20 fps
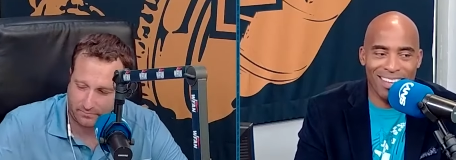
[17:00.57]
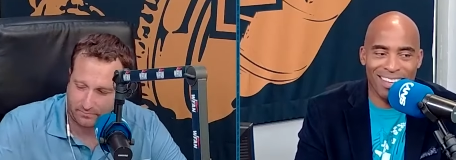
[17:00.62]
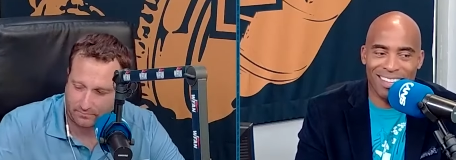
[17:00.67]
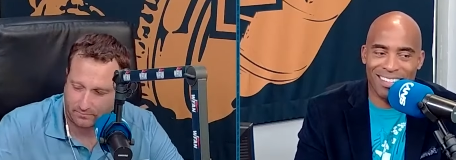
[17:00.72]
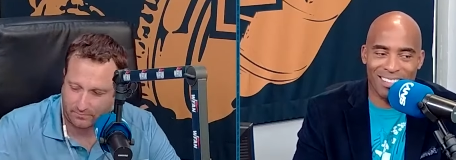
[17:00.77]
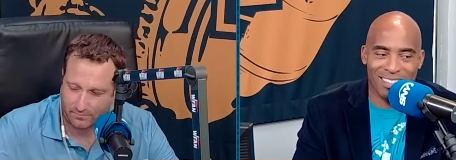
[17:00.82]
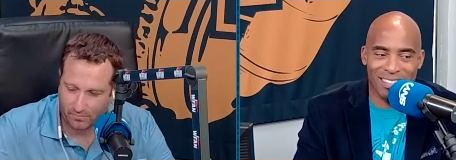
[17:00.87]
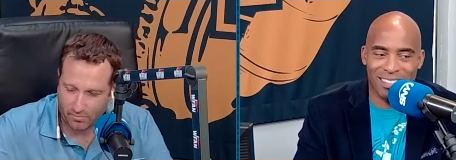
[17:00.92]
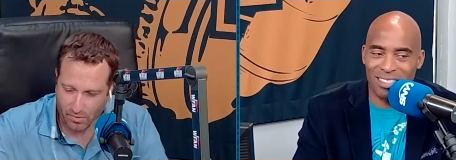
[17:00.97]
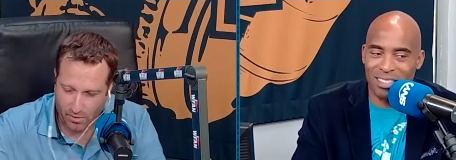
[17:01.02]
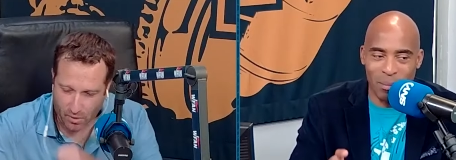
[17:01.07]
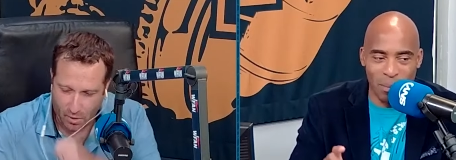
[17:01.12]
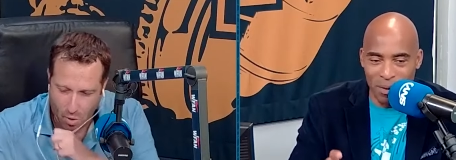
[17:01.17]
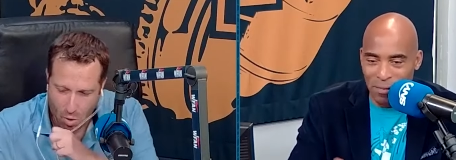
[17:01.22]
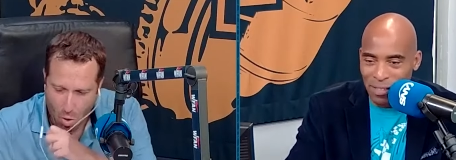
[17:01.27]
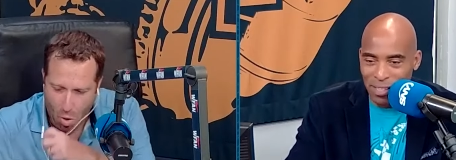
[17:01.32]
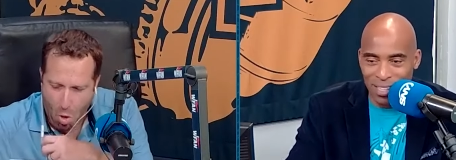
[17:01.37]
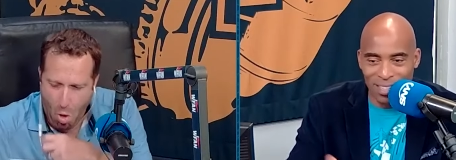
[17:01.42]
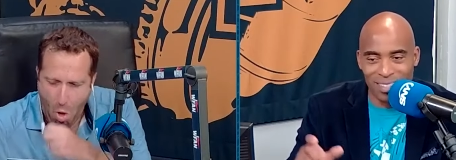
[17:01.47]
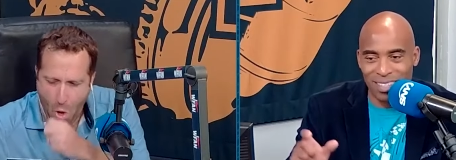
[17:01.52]
Speaker 1: some
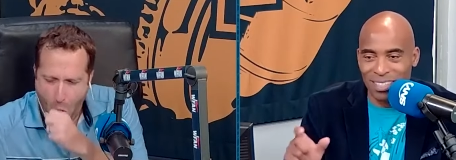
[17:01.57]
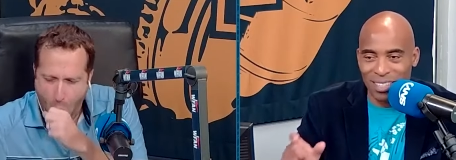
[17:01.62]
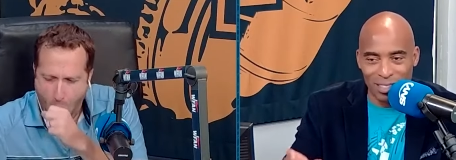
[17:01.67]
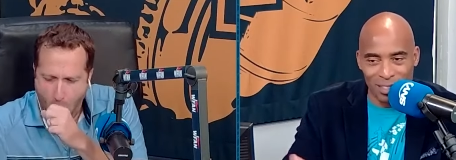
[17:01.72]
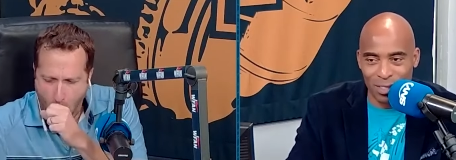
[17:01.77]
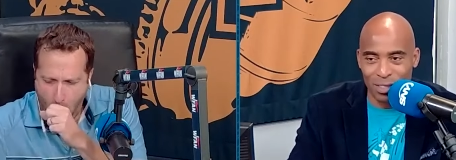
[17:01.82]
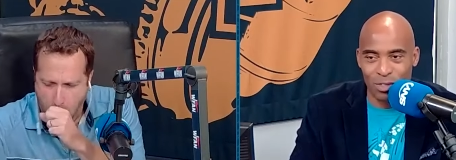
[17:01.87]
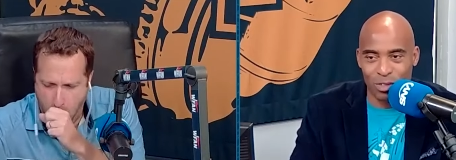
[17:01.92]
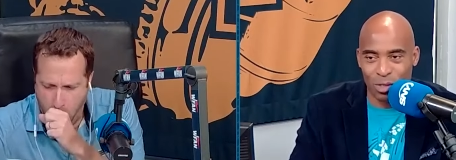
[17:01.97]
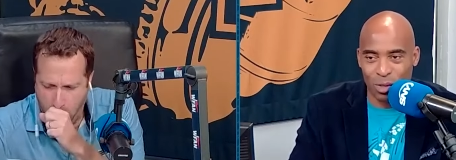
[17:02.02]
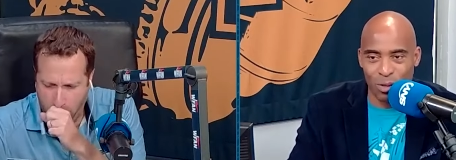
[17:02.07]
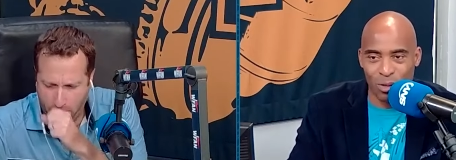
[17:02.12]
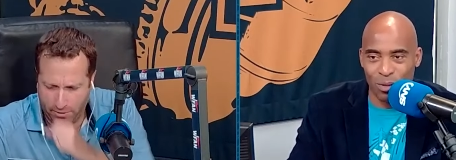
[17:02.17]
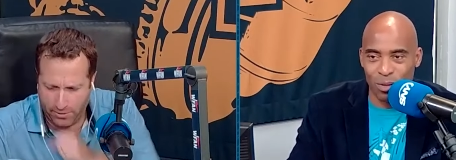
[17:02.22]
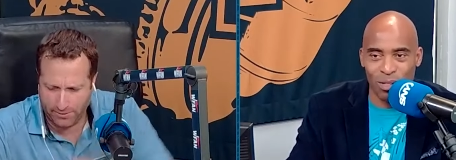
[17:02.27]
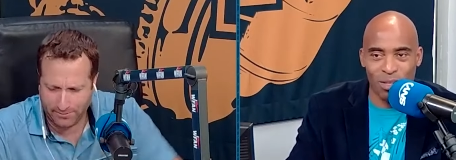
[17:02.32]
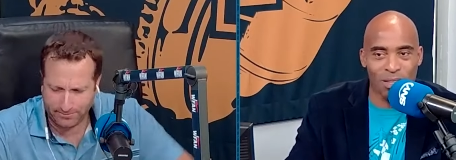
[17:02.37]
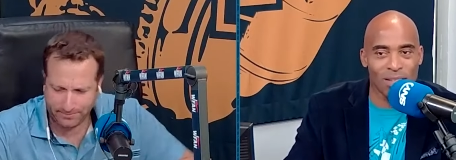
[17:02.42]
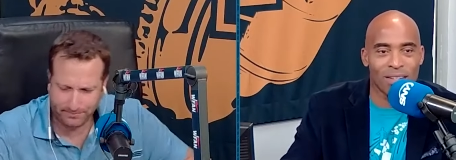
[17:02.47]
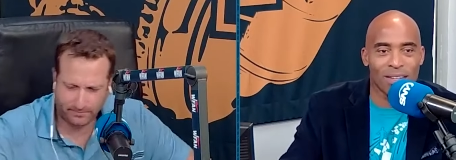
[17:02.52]
of it is Indians'
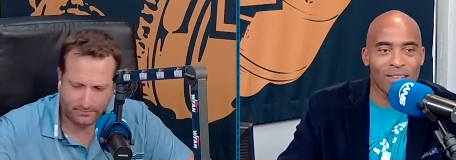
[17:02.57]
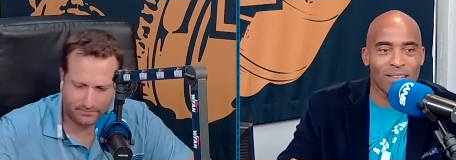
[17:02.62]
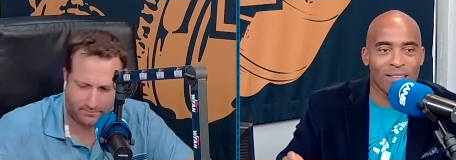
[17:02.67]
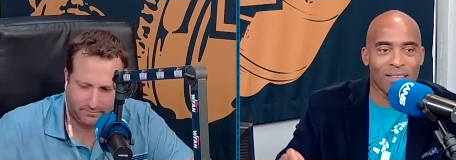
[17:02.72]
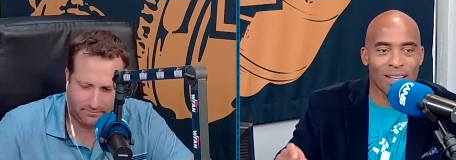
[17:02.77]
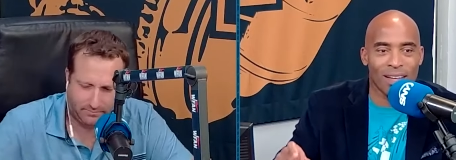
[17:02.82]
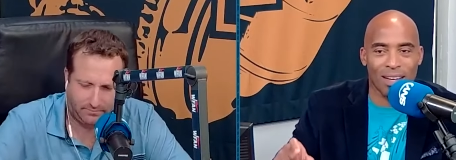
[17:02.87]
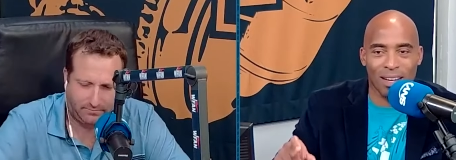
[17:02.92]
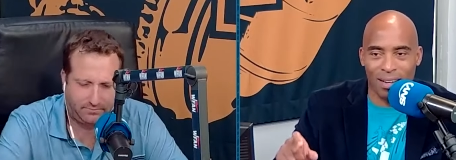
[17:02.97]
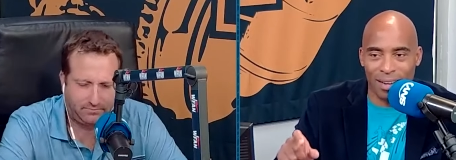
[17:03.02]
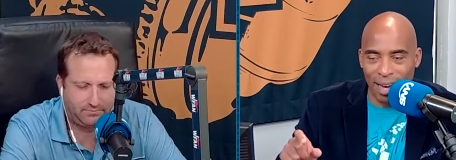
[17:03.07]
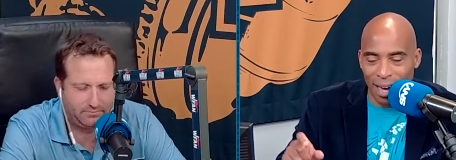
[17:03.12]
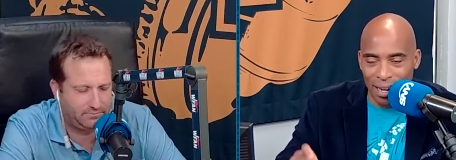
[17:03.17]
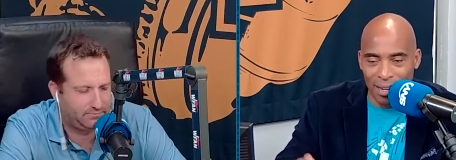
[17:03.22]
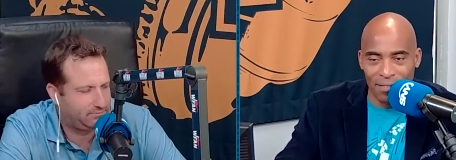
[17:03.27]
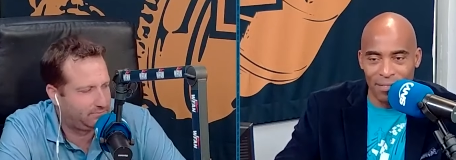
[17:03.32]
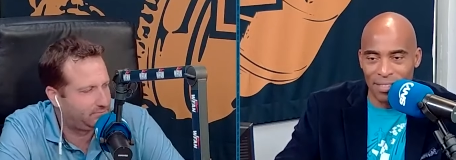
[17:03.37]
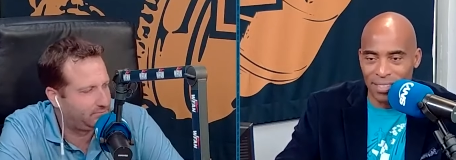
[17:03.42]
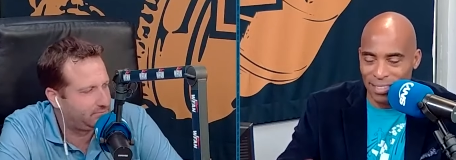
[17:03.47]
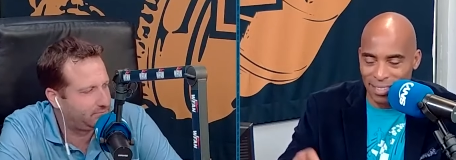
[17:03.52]
control, a lot
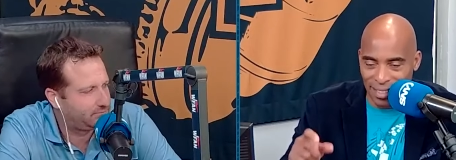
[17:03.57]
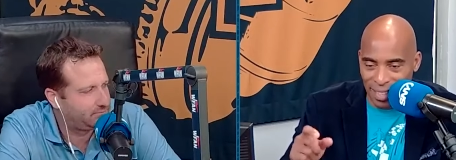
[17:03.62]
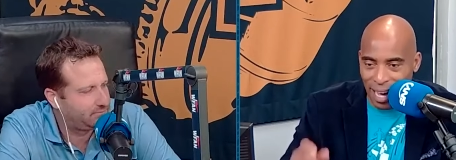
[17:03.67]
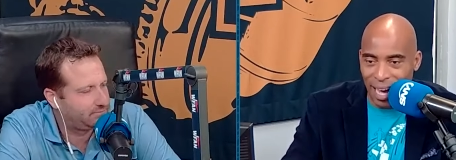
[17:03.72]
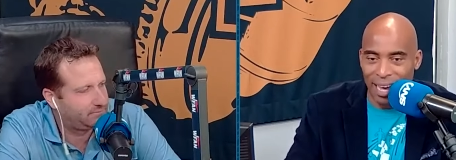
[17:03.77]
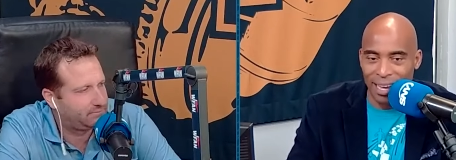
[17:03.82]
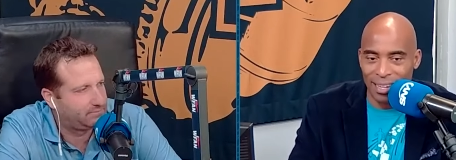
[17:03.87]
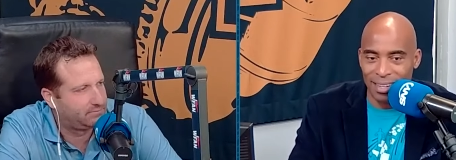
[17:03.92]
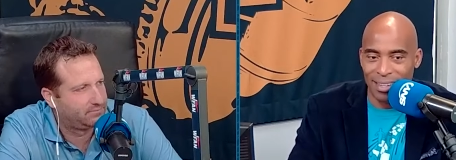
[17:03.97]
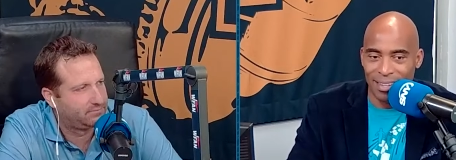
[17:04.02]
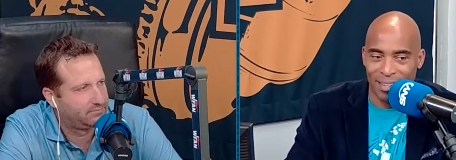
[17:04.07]
of it's not.